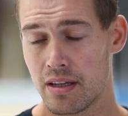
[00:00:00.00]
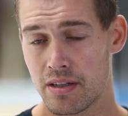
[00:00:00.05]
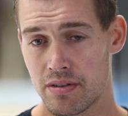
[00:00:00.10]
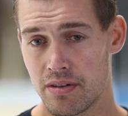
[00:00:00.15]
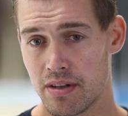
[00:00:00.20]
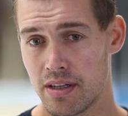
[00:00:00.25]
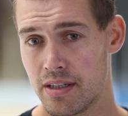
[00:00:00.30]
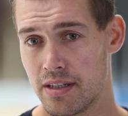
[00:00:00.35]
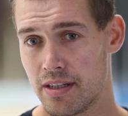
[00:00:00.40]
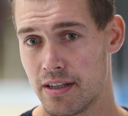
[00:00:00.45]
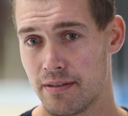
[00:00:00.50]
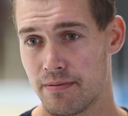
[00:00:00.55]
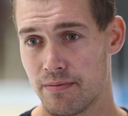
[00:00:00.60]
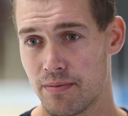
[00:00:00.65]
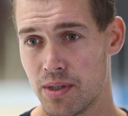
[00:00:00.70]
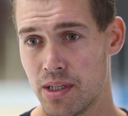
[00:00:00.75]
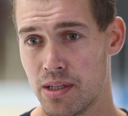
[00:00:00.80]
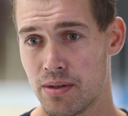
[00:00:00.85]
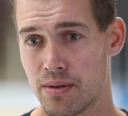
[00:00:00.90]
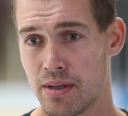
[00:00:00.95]
That's right, yeah.
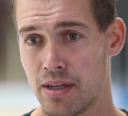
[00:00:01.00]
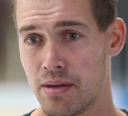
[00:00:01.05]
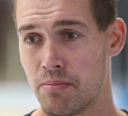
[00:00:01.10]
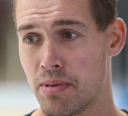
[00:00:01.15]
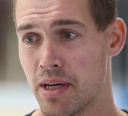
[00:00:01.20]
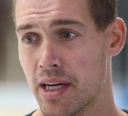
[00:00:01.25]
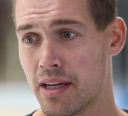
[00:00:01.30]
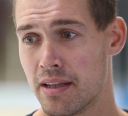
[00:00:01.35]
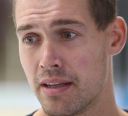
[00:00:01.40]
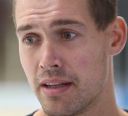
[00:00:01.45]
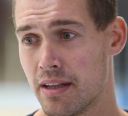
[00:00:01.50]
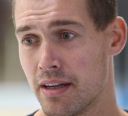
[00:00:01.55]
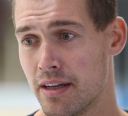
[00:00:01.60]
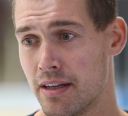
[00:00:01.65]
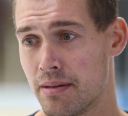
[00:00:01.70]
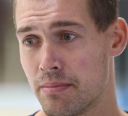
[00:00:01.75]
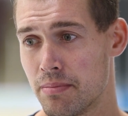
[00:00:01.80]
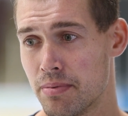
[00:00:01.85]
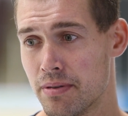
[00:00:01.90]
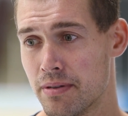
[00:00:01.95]
We don't want him back in the
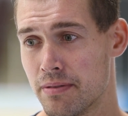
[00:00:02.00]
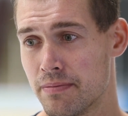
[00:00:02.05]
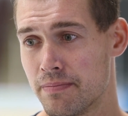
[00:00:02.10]
lineup.